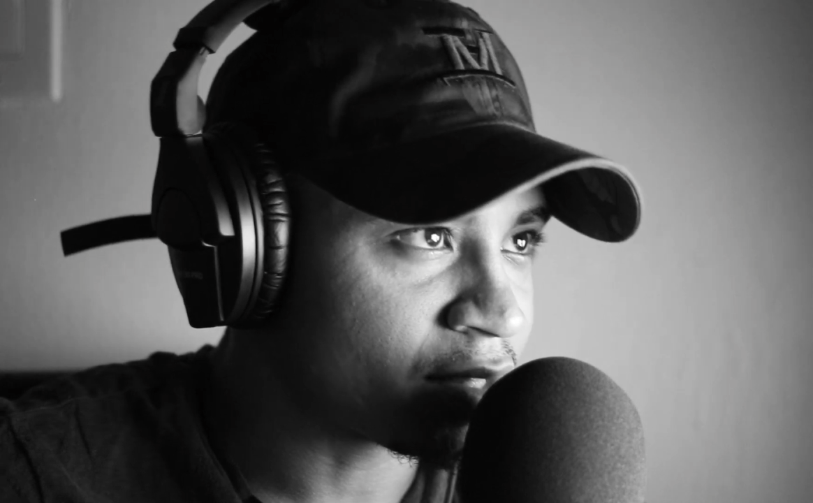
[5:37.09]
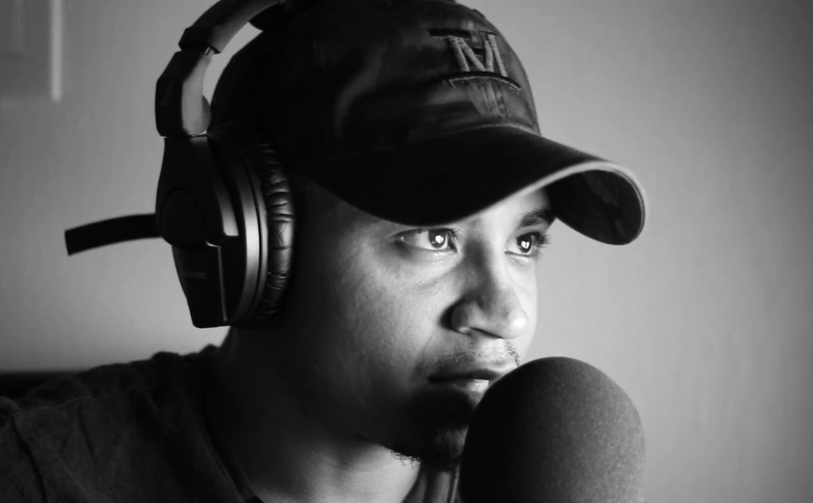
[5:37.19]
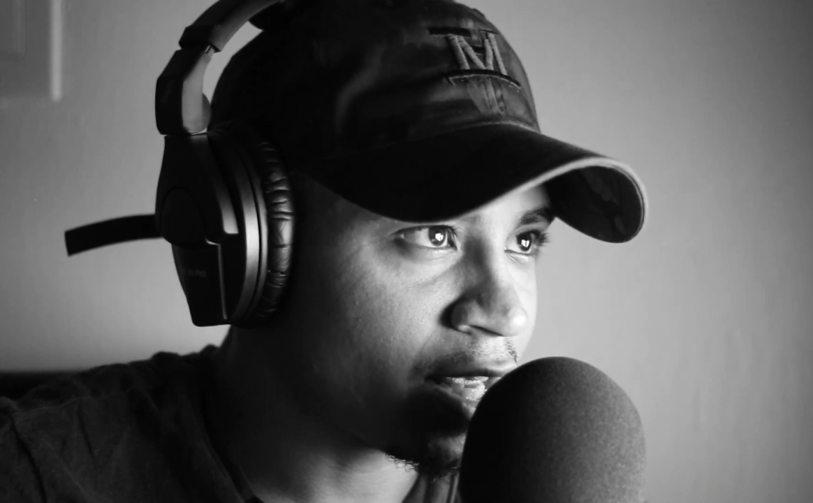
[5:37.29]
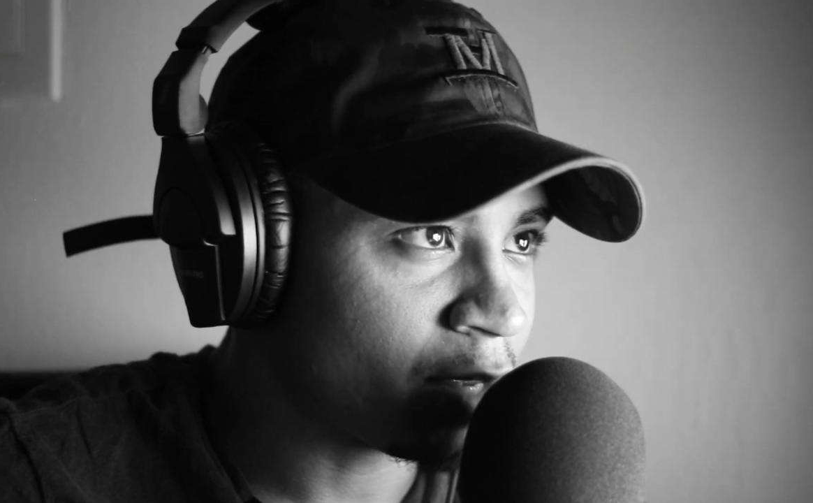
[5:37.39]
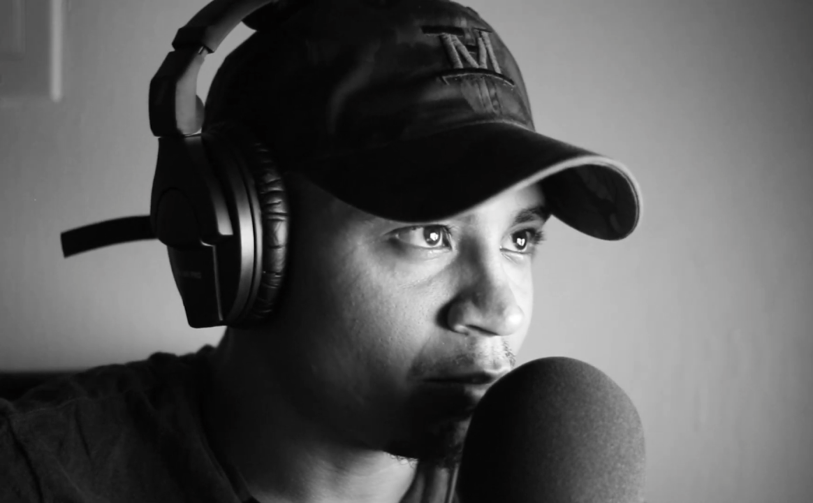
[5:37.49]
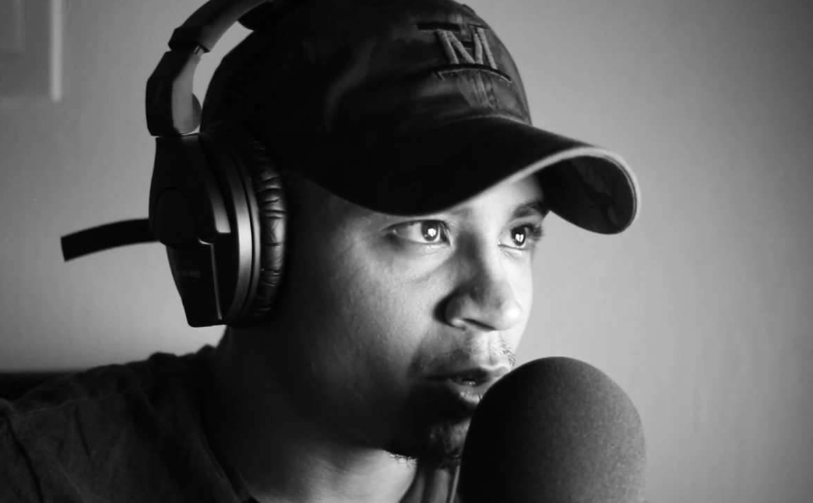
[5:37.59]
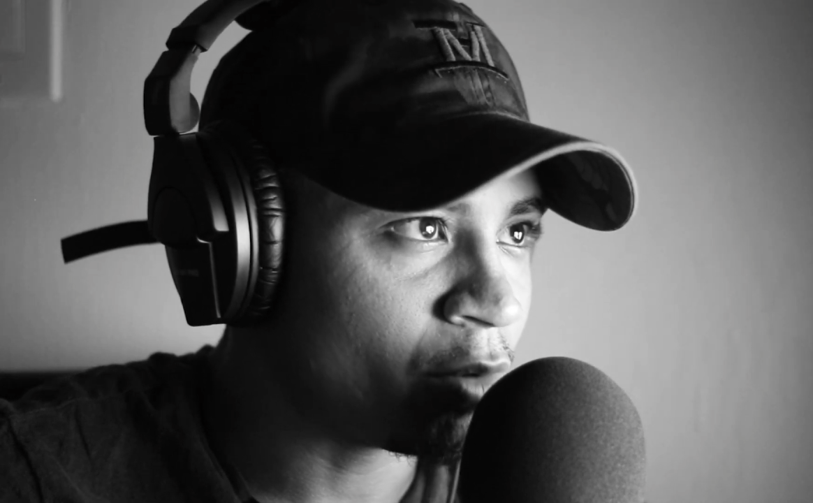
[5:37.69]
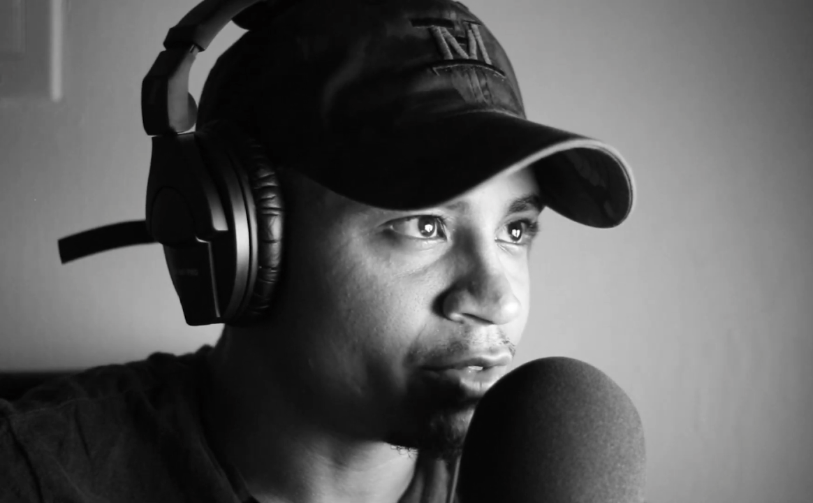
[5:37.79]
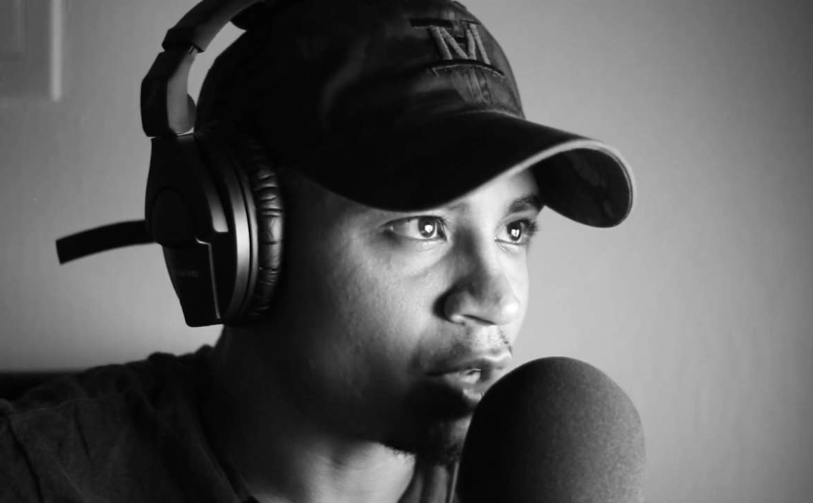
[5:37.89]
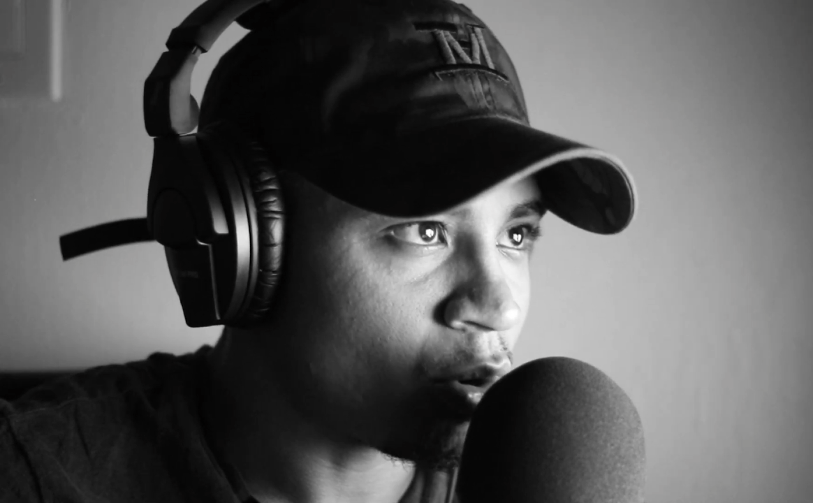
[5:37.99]
same
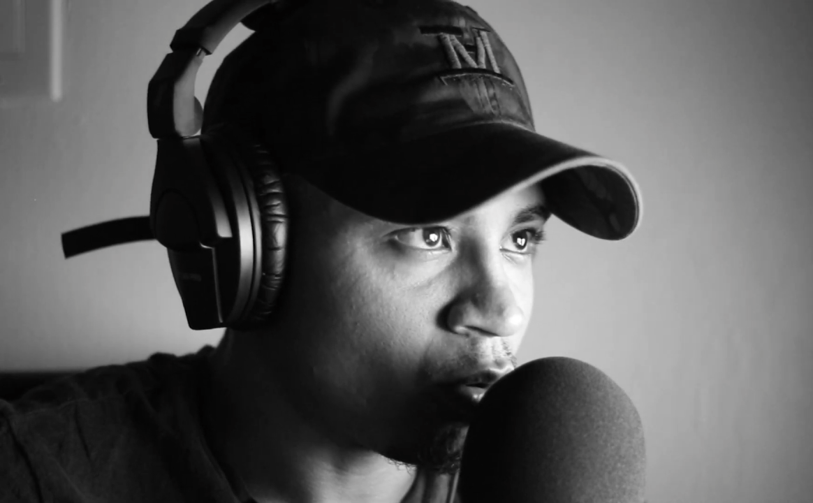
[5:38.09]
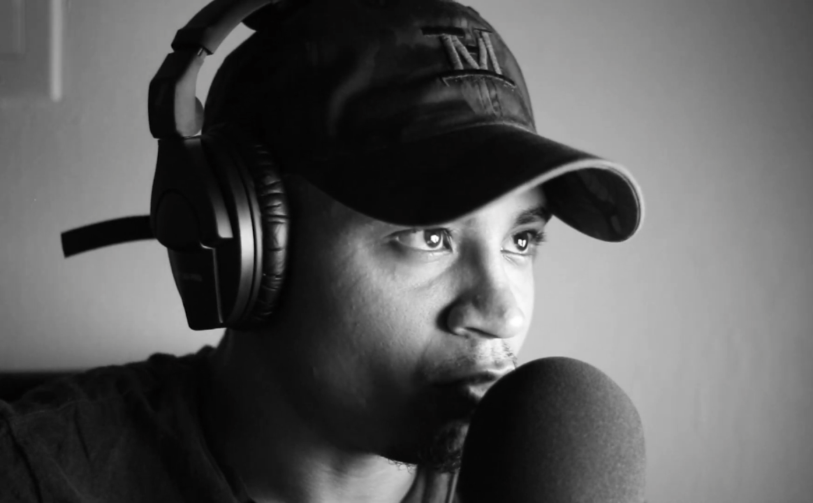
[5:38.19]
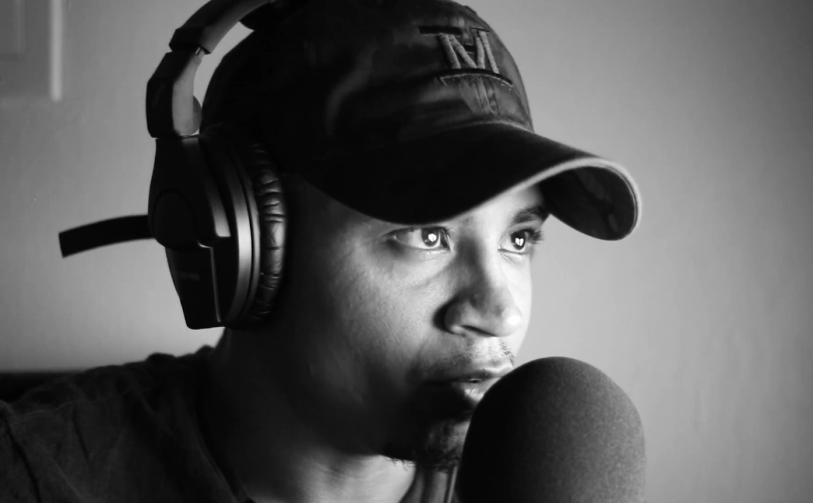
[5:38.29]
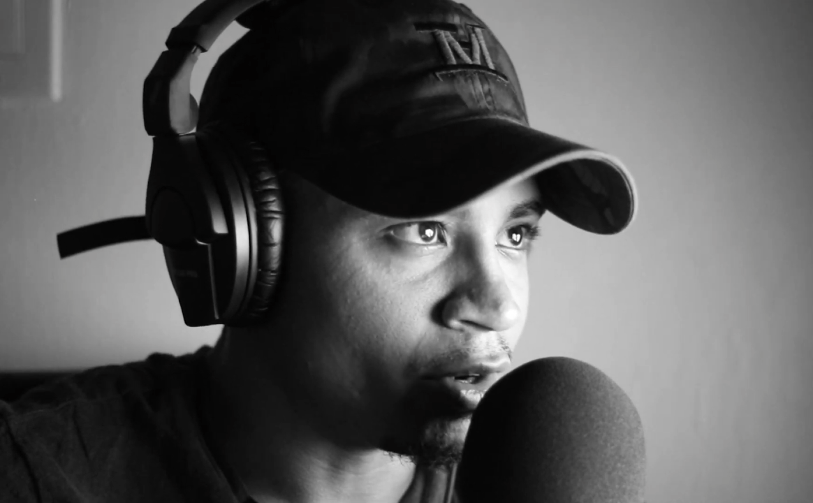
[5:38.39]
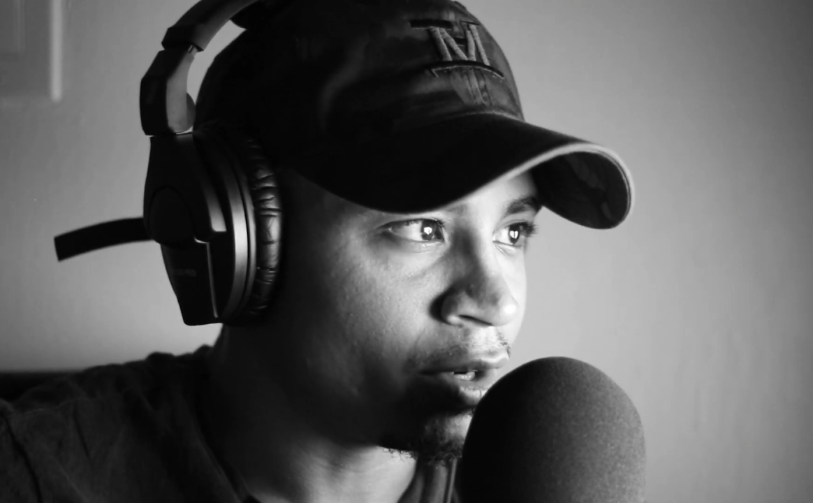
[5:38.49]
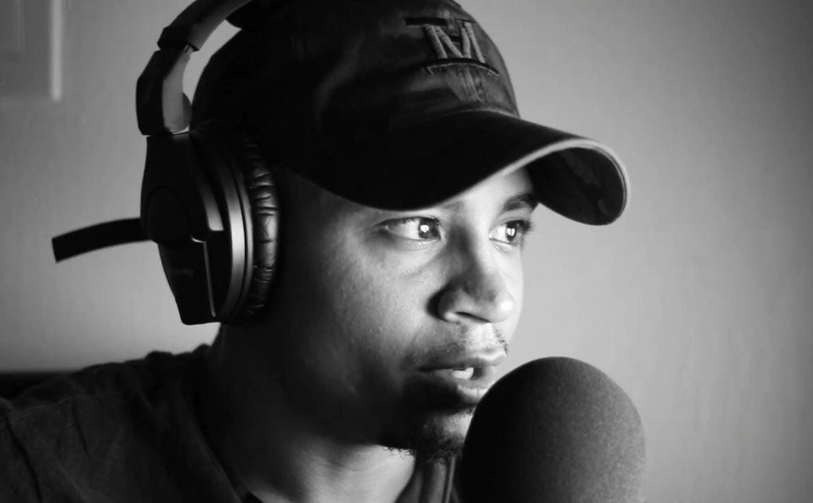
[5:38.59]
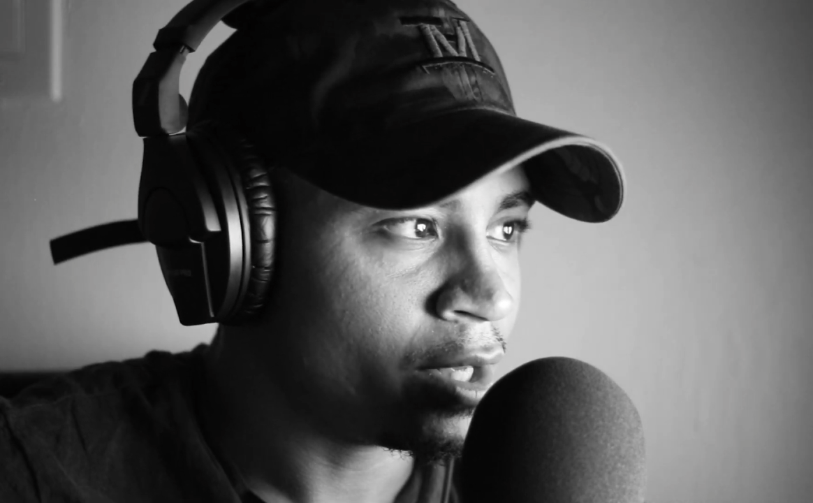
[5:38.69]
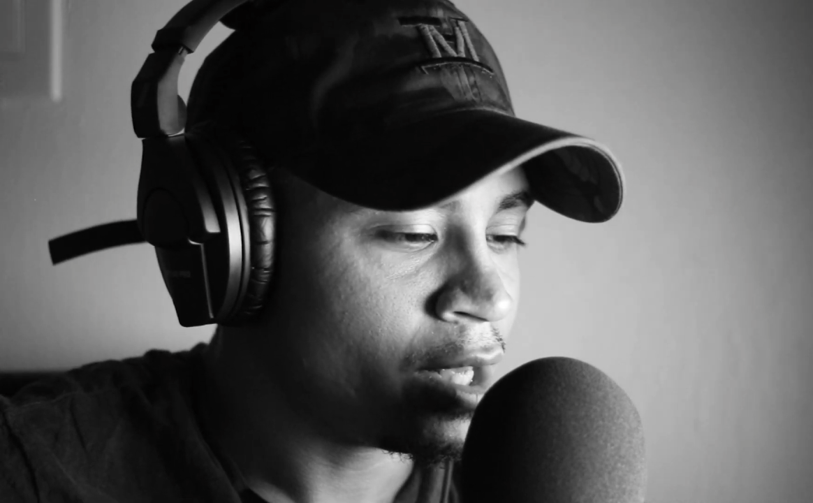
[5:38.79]
moves over